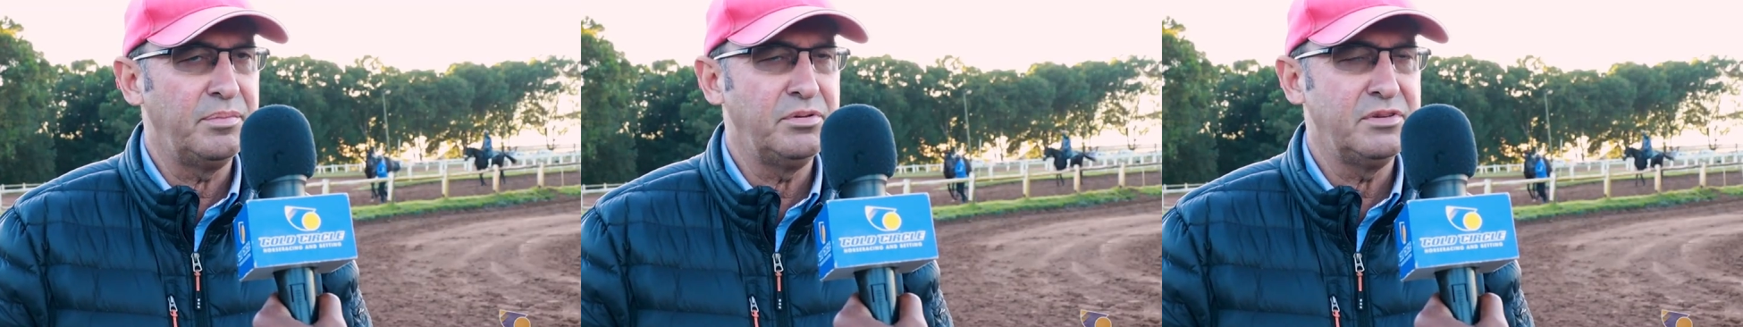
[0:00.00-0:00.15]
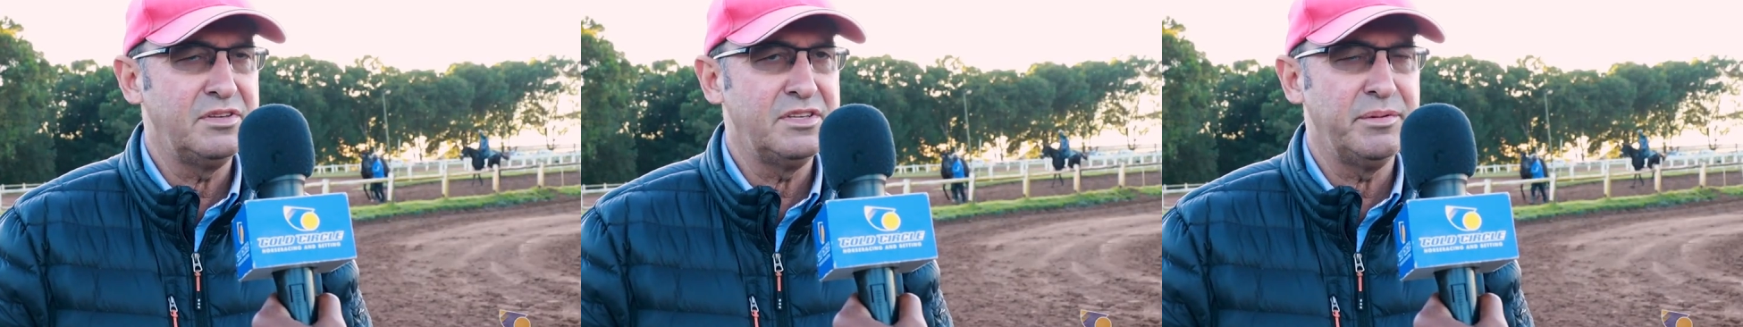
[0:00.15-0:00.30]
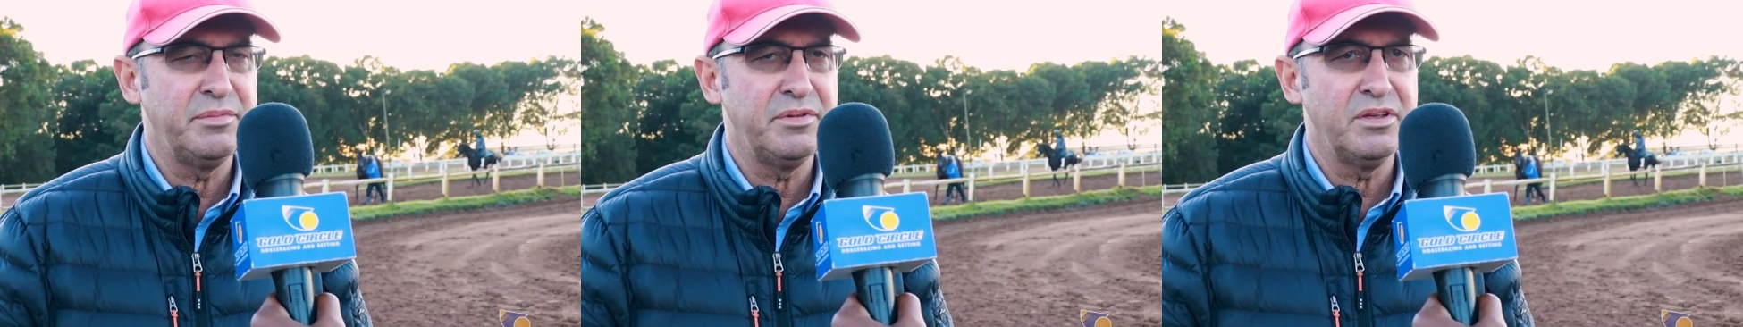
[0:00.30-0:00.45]
I
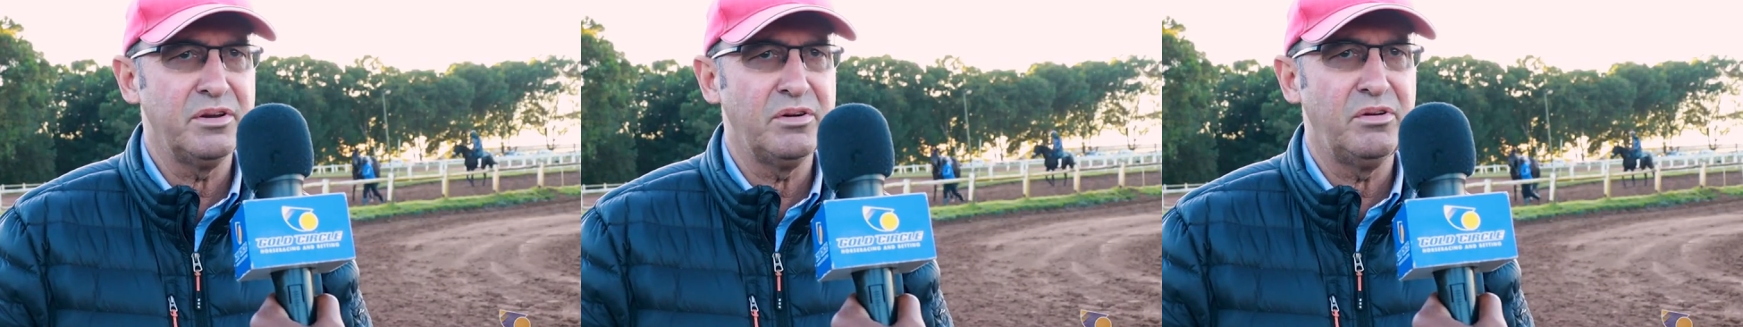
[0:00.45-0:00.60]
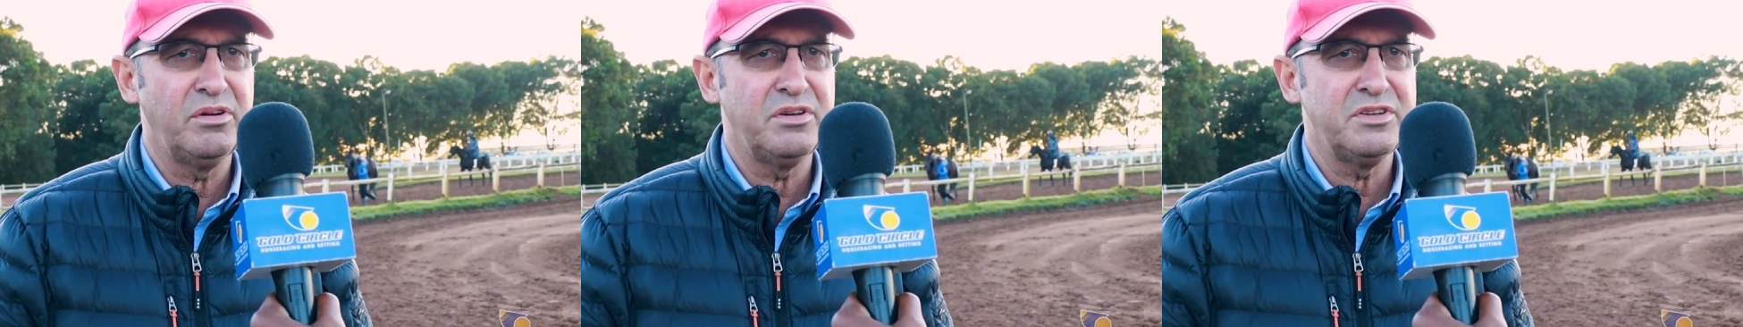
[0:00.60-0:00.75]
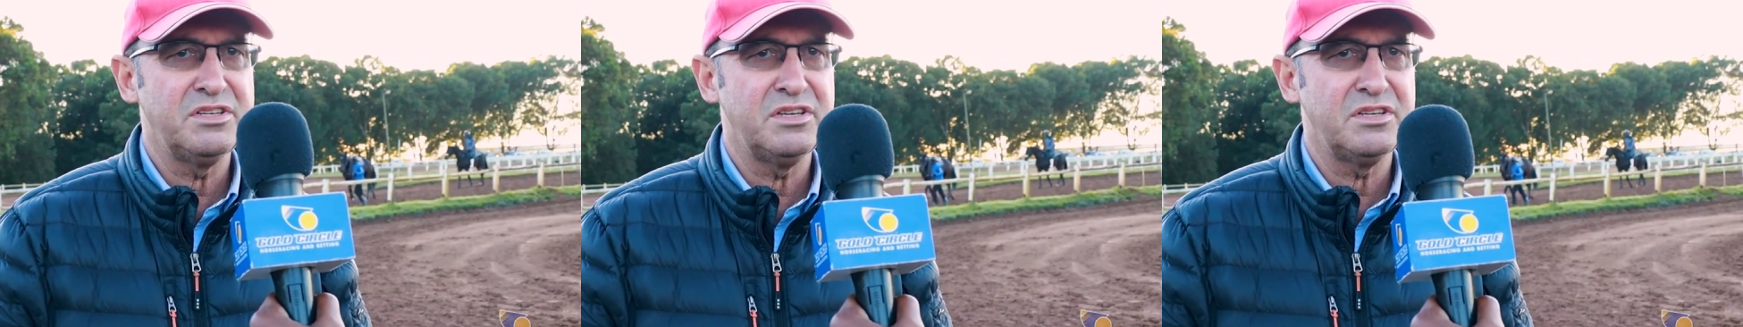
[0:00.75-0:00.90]
put some on the
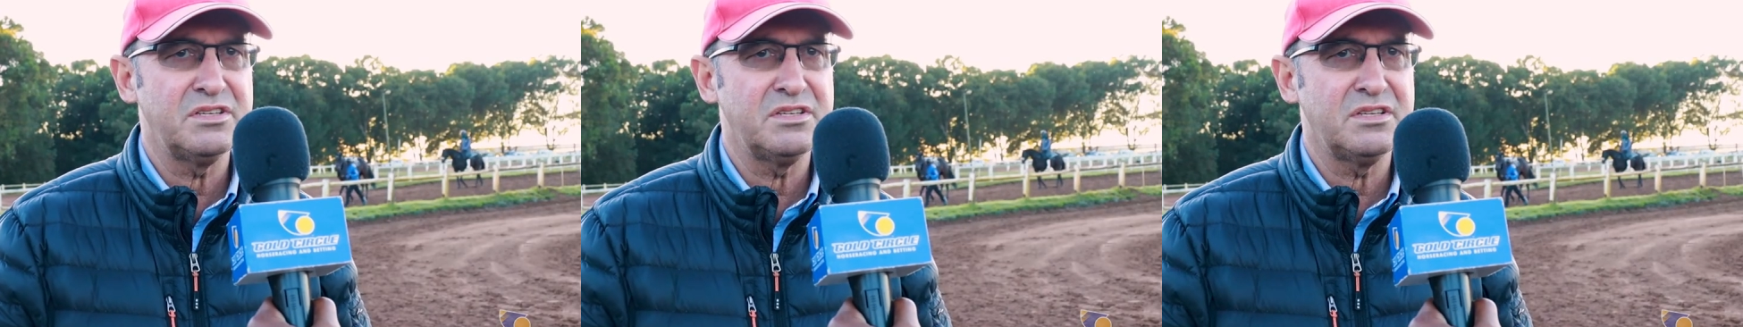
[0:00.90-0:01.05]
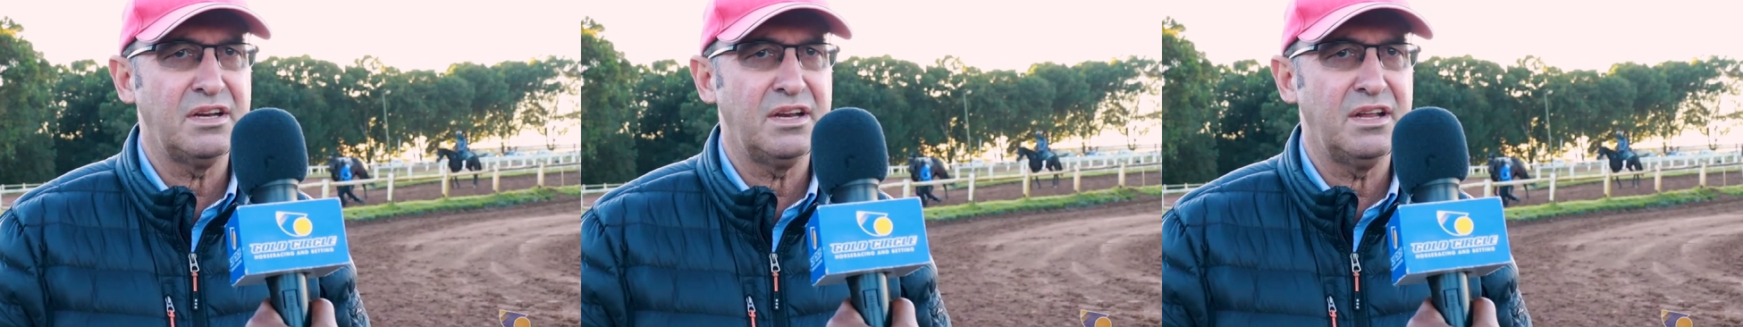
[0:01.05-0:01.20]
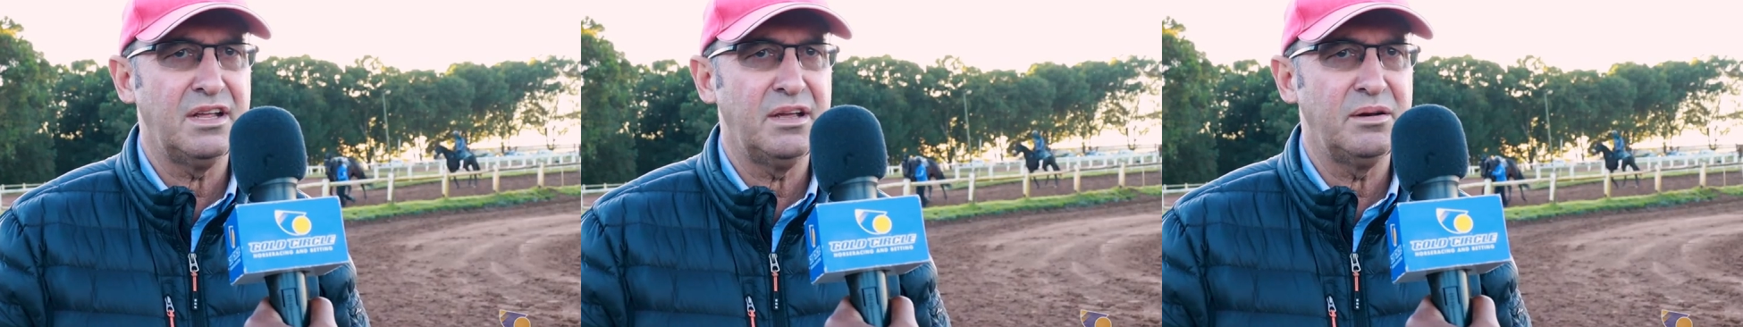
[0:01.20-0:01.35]
grass
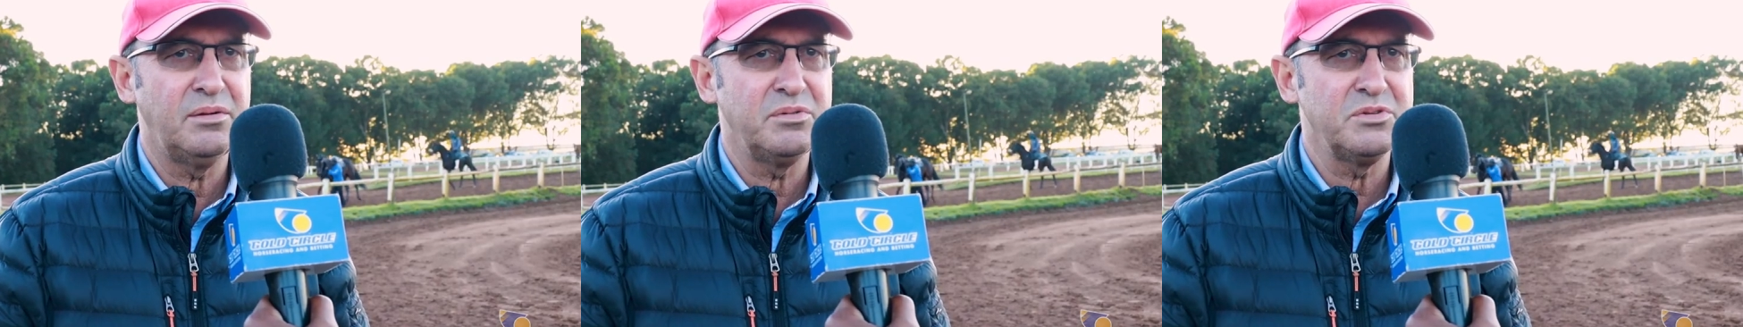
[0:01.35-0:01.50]
yesterday,